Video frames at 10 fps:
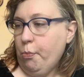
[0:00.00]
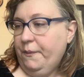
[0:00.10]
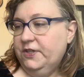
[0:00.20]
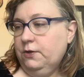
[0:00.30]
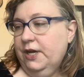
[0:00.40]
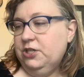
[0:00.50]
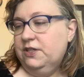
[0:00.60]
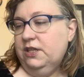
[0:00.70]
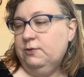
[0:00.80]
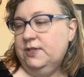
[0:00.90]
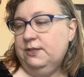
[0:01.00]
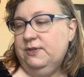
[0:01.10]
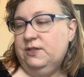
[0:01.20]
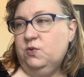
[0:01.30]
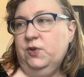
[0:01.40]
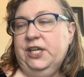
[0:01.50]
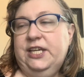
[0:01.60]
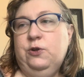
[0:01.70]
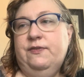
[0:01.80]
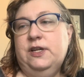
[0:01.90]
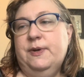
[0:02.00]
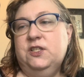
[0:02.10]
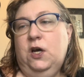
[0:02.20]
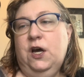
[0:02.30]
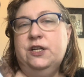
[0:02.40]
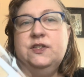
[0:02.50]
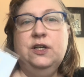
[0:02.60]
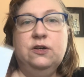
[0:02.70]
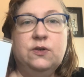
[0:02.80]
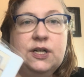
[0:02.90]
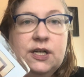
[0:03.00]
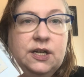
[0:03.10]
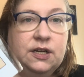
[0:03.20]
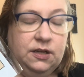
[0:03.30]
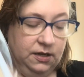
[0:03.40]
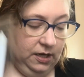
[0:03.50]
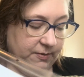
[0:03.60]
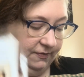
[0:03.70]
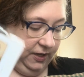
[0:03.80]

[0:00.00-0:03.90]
So I just thought this was really cute every time I saw it. So definitely